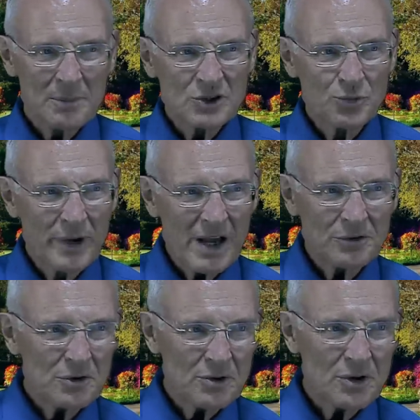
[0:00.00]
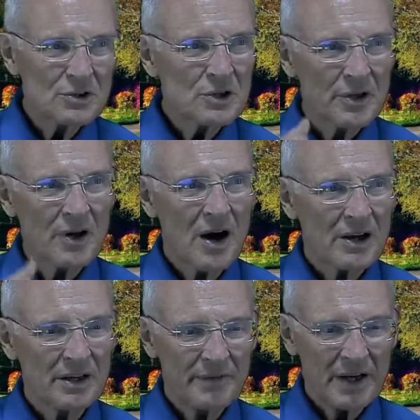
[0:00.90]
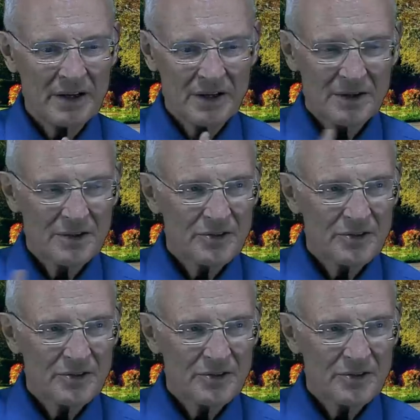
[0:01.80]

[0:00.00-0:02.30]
is reintroduced to the Garden of Eden.